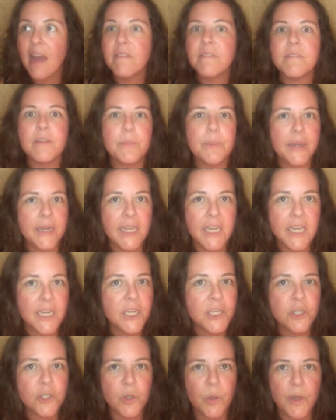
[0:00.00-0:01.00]
Everybody
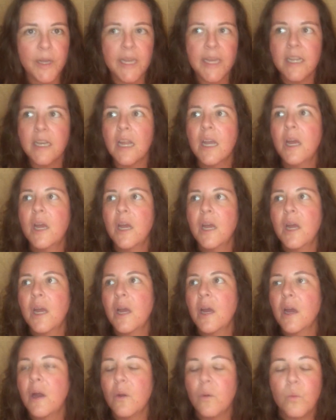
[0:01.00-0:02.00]
can enjoy it.
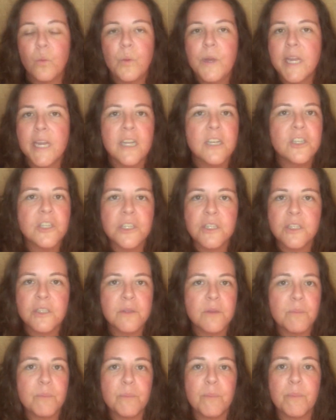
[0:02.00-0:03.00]
We can just